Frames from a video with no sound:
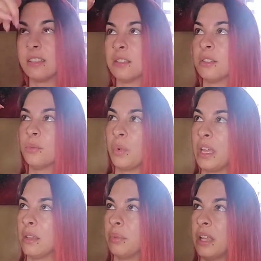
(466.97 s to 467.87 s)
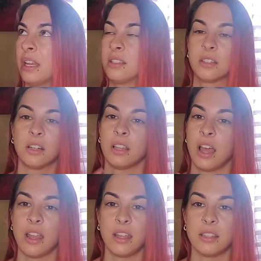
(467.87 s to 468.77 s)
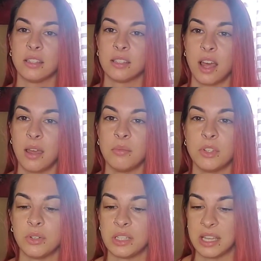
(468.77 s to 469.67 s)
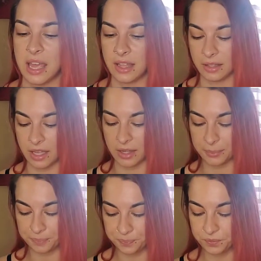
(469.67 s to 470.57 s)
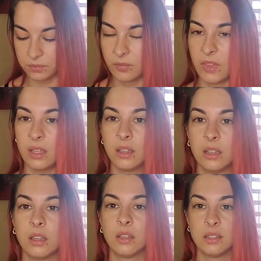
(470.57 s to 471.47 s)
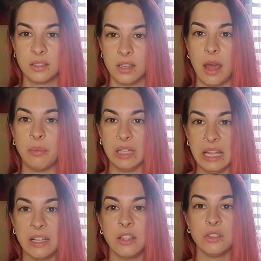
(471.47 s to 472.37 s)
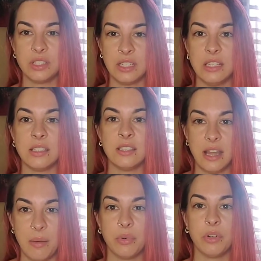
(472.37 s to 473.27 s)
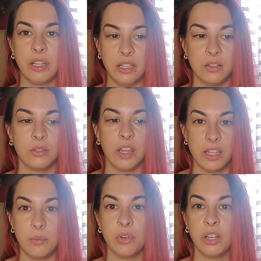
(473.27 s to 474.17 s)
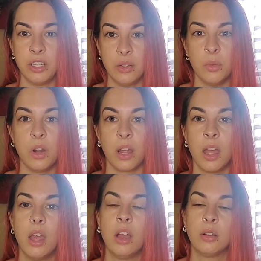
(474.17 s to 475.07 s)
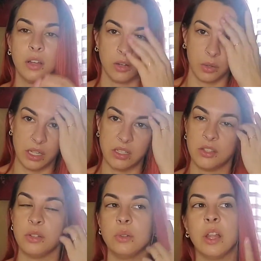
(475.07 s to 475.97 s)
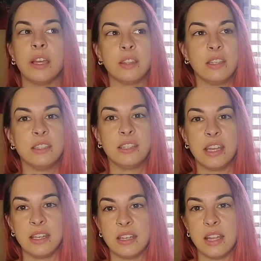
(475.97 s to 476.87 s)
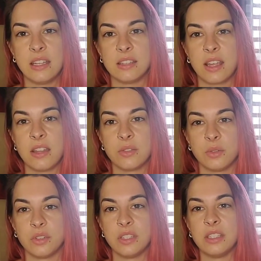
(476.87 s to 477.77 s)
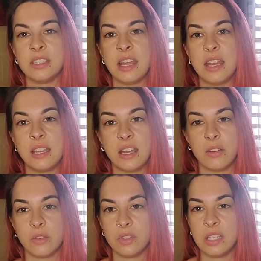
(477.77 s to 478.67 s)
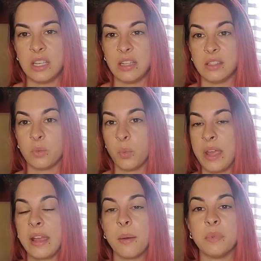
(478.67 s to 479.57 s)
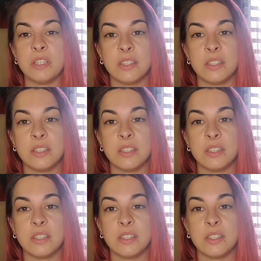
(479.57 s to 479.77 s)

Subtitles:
the way the planets are aligned at this time too are saying like, stop planting those seeds, stop putting in the work, go into like these day-to-day schedules, these day-to-day routines, wake up and